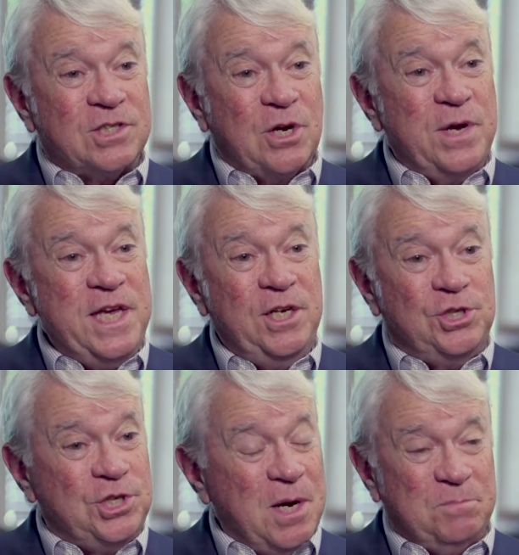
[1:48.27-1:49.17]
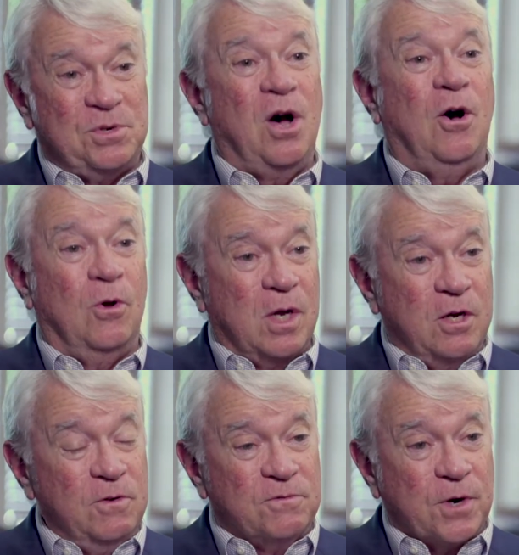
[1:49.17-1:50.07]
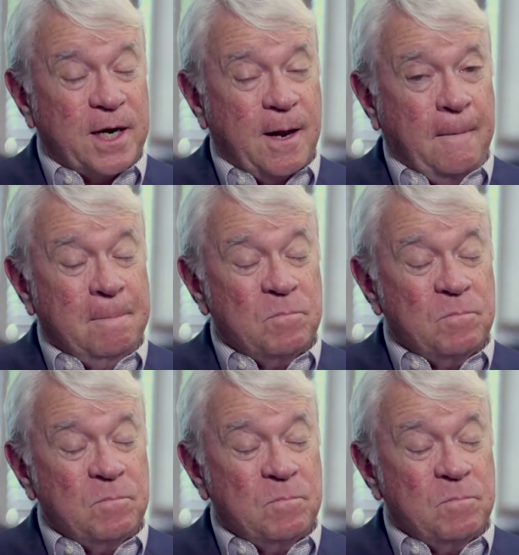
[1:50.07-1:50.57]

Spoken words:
so he jumped all over it.